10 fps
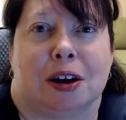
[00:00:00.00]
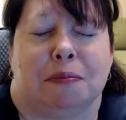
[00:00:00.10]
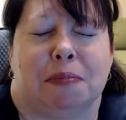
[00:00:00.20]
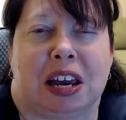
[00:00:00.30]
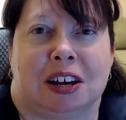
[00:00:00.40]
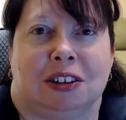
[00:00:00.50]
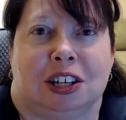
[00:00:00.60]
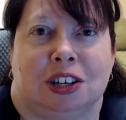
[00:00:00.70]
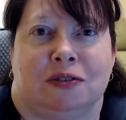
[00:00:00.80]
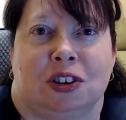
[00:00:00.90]
Make a
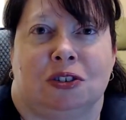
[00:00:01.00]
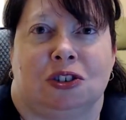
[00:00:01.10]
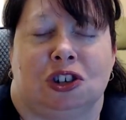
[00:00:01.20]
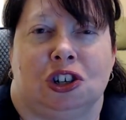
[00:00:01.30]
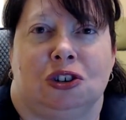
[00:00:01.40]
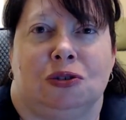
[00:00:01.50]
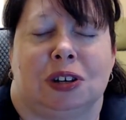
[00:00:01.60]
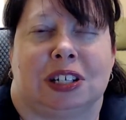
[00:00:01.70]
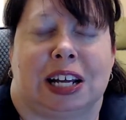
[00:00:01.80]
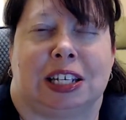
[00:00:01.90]
list of those two
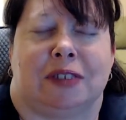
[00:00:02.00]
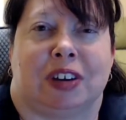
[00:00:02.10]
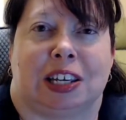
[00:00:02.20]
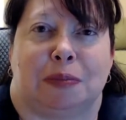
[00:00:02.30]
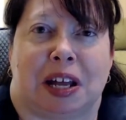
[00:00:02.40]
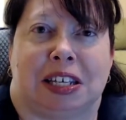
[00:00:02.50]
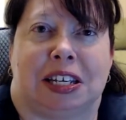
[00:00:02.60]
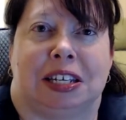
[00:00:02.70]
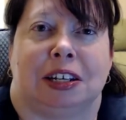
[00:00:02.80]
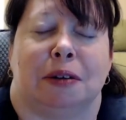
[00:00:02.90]
sets of
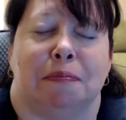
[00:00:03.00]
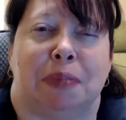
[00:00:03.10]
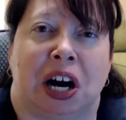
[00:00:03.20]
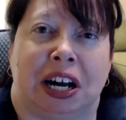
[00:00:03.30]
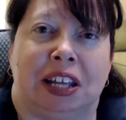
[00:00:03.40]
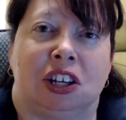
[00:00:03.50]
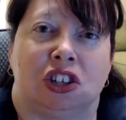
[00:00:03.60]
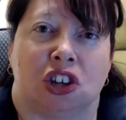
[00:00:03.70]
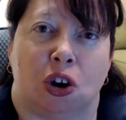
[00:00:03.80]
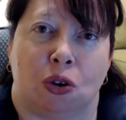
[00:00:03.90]
expenses, combine the
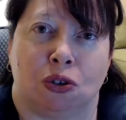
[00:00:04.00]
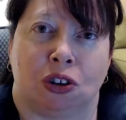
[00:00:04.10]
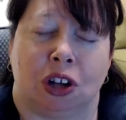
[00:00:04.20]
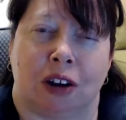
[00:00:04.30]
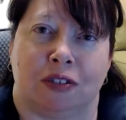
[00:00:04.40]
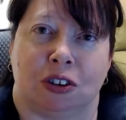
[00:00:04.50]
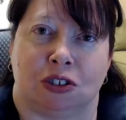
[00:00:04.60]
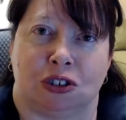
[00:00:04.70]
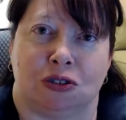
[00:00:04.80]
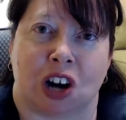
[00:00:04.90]
total of
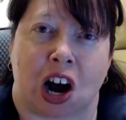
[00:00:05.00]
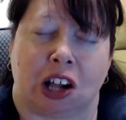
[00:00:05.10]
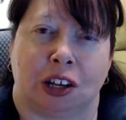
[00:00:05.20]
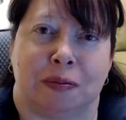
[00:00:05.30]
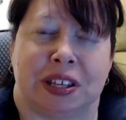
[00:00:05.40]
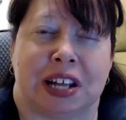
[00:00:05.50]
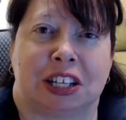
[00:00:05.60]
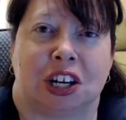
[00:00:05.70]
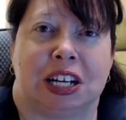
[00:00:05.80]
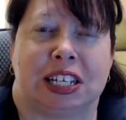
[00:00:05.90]
those two columns, and that's
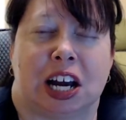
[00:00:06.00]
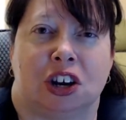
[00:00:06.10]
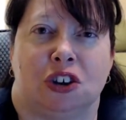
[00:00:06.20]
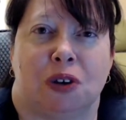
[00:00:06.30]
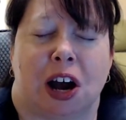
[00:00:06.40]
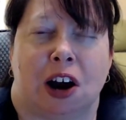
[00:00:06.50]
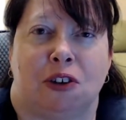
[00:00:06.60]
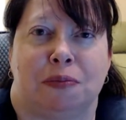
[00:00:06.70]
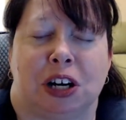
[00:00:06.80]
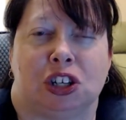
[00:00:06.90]
going to tell you how
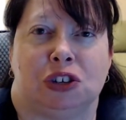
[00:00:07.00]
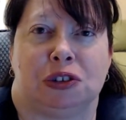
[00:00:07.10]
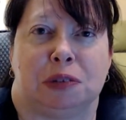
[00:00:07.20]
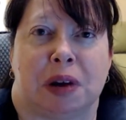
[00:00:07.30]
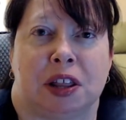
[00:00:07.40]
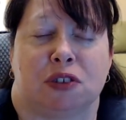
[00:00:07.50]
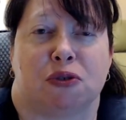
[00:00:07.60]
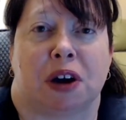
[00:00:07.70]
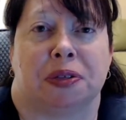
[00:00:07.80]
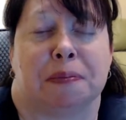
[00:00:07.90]
much you spent
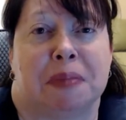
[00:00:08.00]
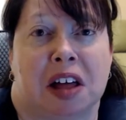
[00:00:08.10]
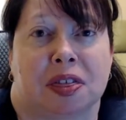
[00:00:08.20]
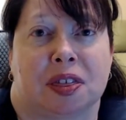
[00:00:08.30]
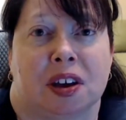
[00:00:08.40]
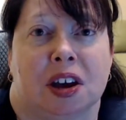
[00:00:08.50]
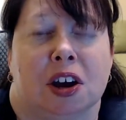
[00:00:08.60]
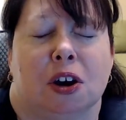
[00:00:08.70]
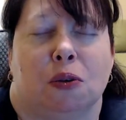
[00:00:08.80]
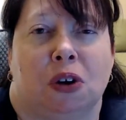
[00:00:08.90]
throughout the month.
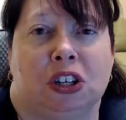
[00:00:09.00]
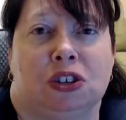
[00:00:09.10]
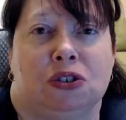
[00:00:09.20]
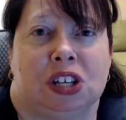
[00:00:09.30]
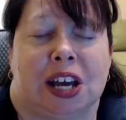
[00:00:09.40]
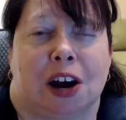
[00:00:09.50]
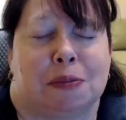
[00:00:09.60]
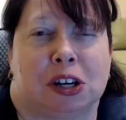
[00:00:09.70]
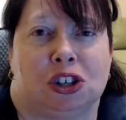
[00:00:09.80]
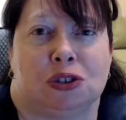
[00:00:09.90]
Once you how
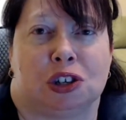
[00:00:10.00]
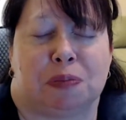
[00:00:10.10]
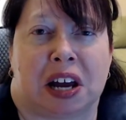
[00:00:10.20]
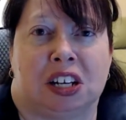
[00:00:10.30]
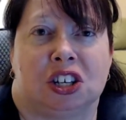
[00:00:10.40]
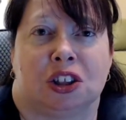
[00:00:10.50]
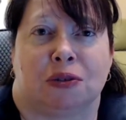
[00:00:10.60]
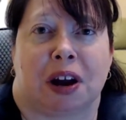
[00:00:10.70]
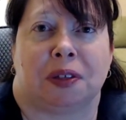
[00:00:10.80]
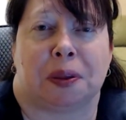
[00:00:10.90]
much you spent
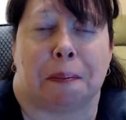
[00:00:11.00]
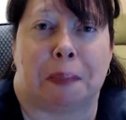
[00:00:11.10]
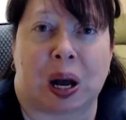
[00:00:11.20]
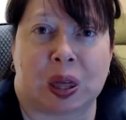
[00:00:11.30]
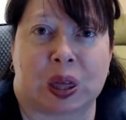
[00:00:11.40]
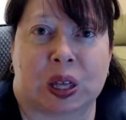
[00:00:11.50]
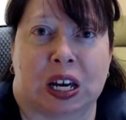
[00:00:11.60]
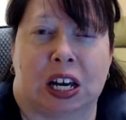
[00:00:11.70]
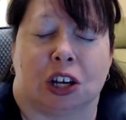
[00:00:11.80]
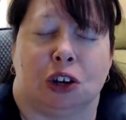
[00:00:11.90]
throughout the month,
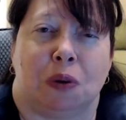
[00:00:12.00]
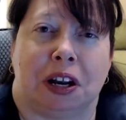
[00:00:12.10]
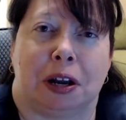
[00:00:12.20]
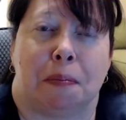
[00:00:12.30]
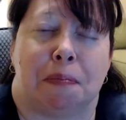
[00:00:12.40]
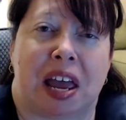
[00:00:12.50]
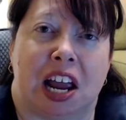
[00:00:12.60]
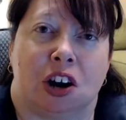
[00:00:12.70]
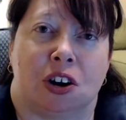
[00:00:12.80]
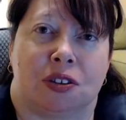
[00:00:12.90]
you want to
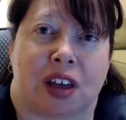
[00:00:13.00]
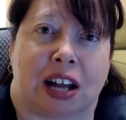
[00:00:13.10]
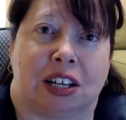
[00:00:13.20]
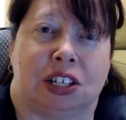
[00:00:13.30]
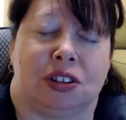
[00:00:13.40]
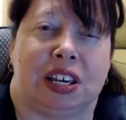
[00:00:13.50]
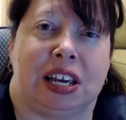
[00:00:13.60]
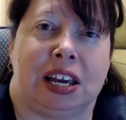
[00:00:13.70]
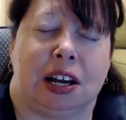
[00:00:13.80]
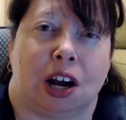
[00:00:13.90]
compare that to the
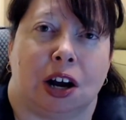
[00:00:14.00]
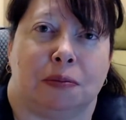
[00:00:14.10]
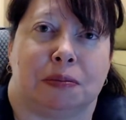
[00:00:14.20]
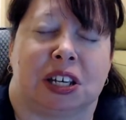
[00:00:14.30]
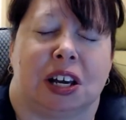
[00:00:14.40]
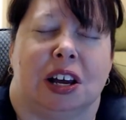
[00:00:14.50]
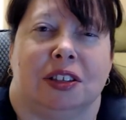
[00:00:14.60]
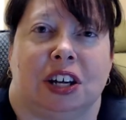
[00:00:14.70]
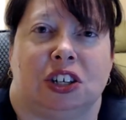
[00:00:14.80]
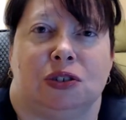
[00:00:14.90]
incomes
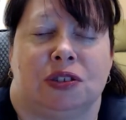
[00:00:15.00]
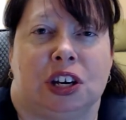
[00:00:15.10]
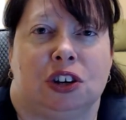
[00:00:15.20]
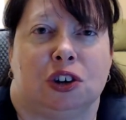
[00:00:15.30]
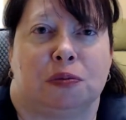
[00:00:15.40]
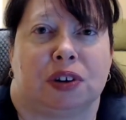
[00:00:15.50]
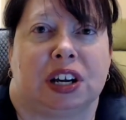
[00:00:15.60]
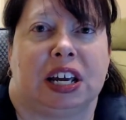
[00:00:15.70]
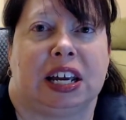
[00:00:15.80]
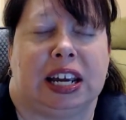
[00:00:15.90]
that you think you're
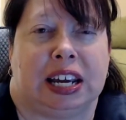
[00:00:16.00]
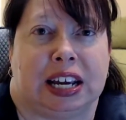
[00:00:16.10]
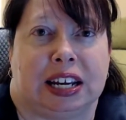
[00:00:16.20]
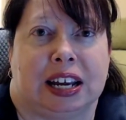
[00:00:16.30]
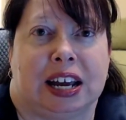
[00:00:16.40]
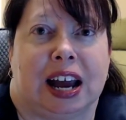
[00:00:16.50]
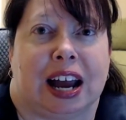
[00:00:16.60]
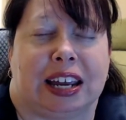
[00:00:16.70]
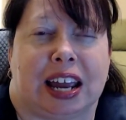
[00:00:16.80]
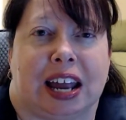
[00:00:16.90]
bringing in.
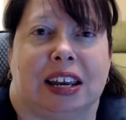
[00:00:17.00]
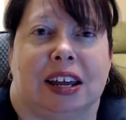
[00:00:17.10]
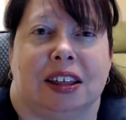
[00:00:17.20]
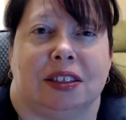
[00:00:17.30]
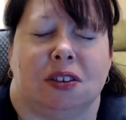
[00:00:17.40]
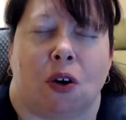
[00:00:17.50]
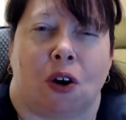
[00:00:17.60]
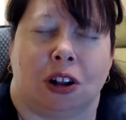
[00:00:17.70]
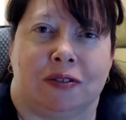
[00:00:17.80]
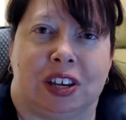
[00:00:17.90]
Again,
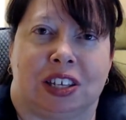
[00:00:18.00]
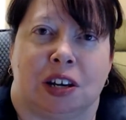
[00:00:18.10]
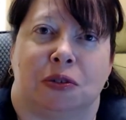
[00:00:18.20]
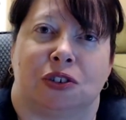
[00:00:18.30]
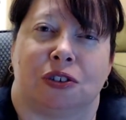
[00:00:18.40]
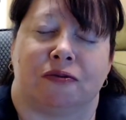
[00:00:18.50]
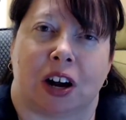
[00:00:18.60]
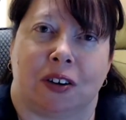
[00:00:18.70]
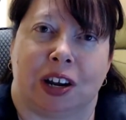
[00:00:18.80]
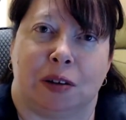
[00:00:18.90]
all of these numbers are
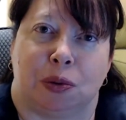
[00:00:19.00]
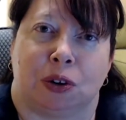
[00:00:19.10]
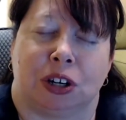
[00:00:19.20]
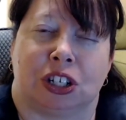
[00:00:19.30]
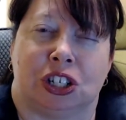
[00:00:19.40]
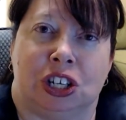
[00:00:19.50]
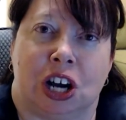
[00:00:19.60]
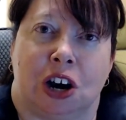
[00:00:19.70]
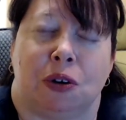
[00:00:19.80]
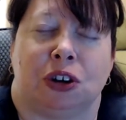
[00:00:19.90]
very important to
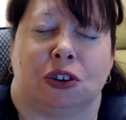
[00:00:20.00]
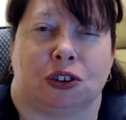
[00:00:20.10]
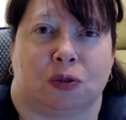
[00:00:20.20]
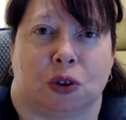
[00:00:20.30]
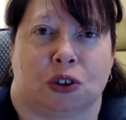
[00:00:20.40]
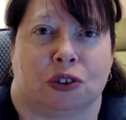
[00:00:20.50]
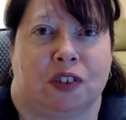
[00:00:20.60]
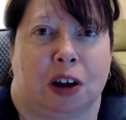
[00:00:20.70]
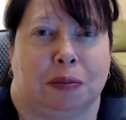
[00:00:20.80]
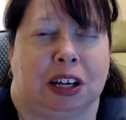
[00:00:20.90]
know in your divorce or
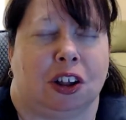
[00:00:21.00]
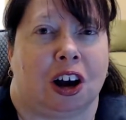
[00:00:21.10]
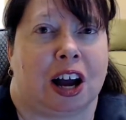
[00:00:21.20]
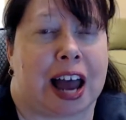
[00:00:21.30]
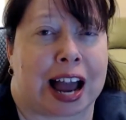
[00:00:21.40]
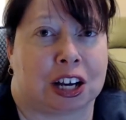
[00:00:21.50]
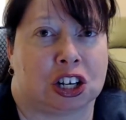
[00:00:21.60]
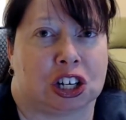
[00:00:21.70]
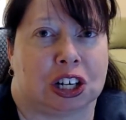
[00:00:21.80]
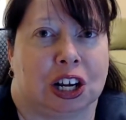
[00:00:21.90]
family law
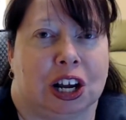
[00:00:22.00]
action.